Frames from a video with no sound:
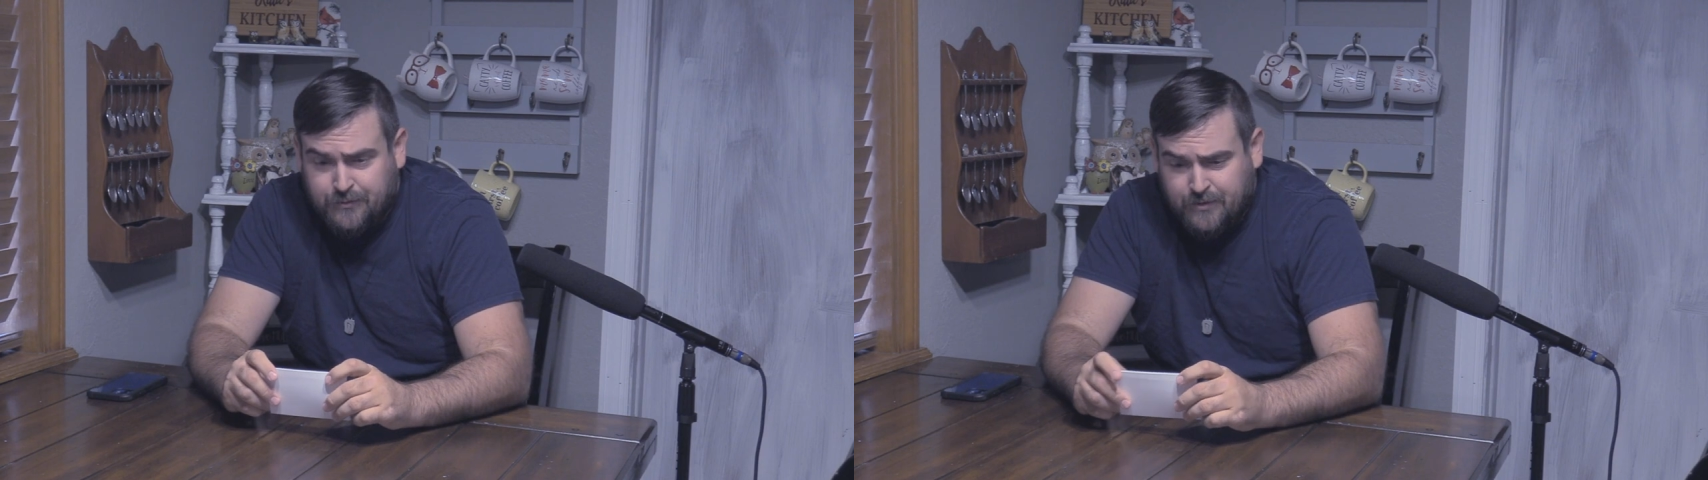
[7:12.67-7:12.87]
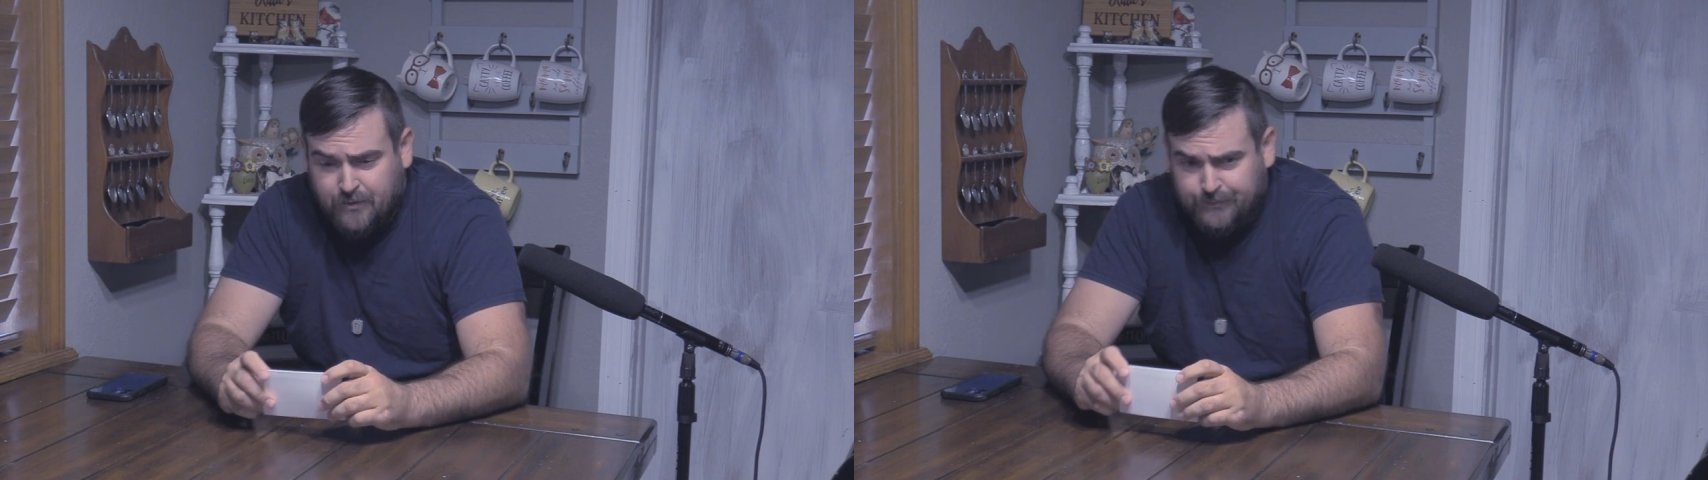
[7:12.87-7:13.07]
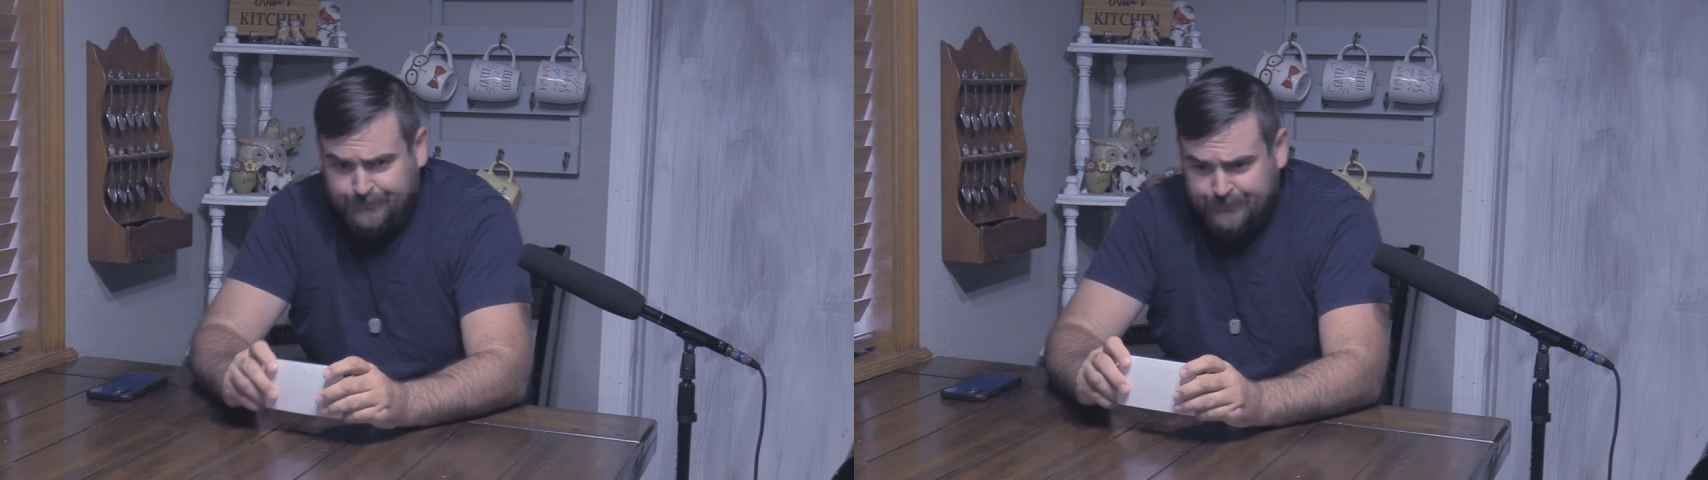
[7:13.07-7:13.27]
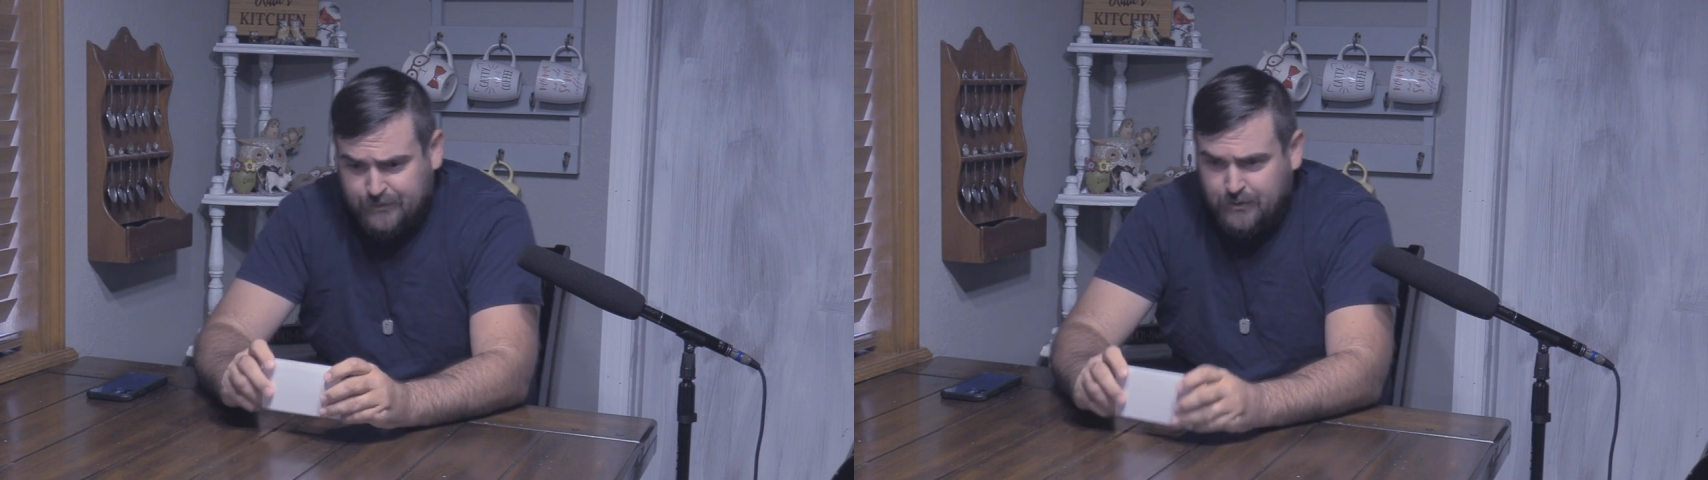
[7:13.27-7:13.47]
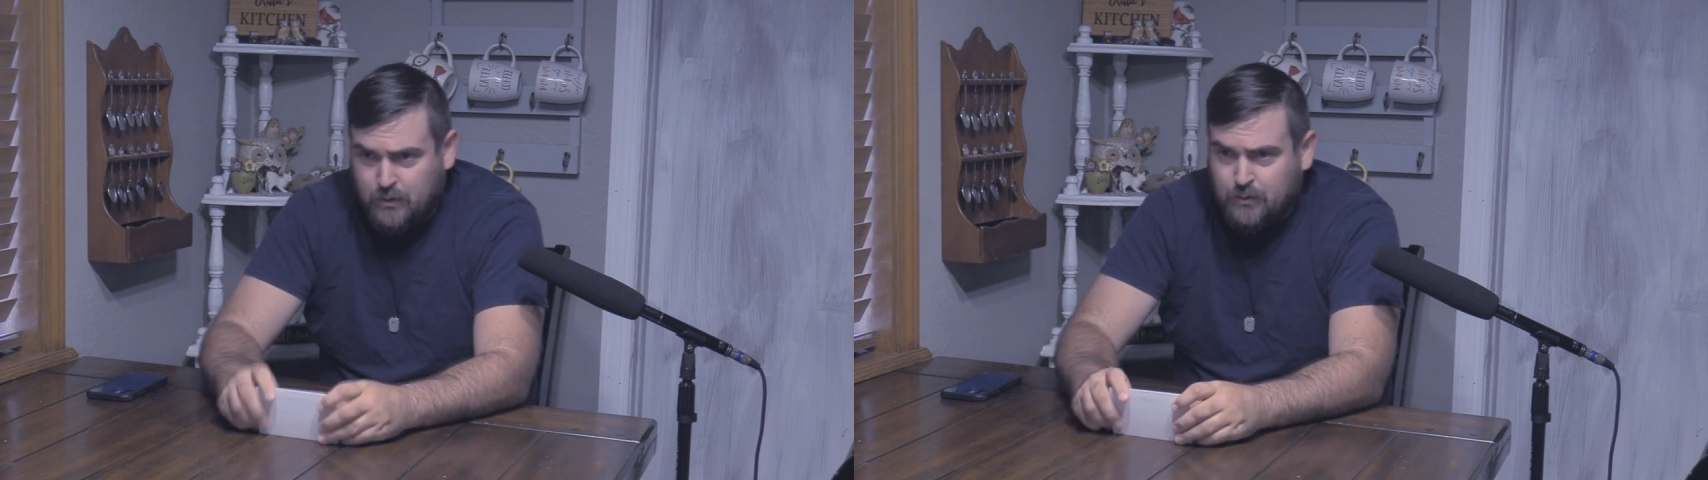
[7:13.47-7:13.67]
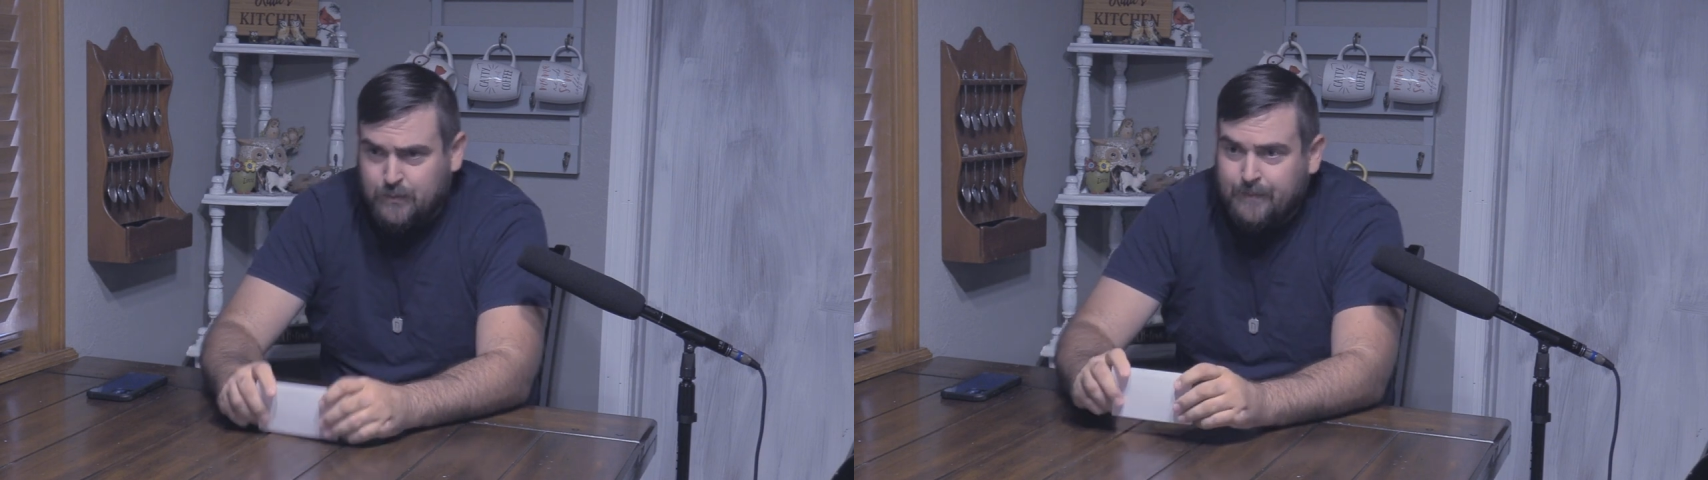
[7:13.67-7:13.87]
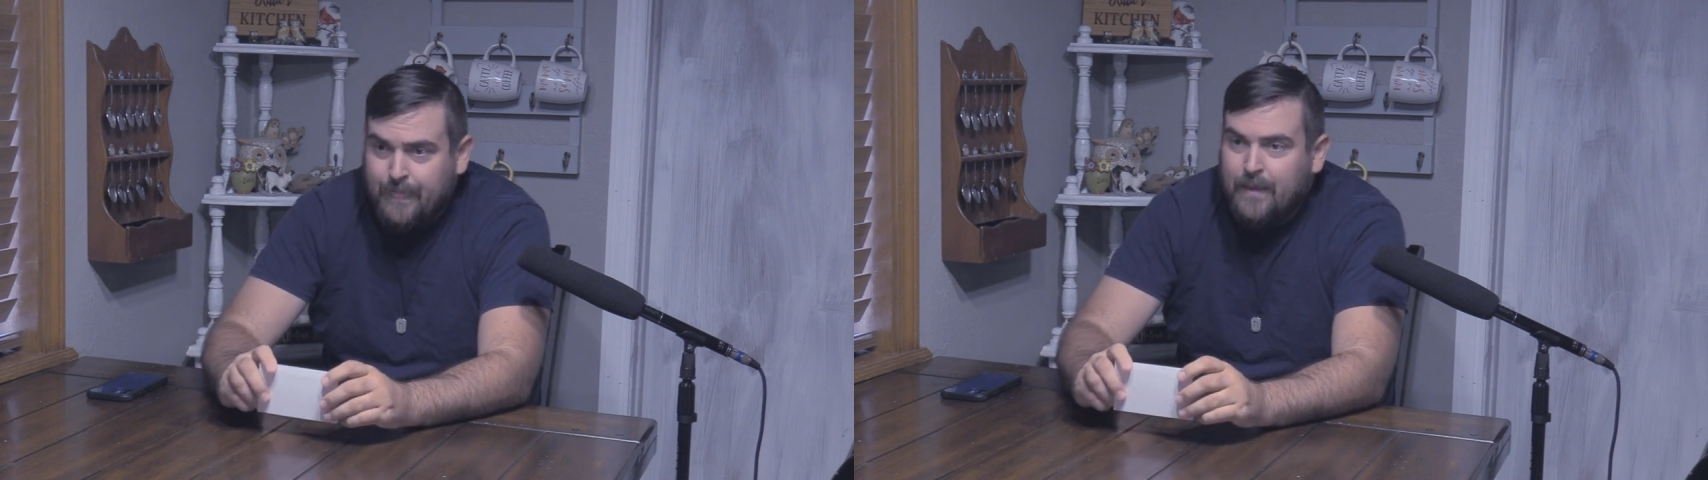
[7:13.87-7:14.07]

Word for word: or so. So,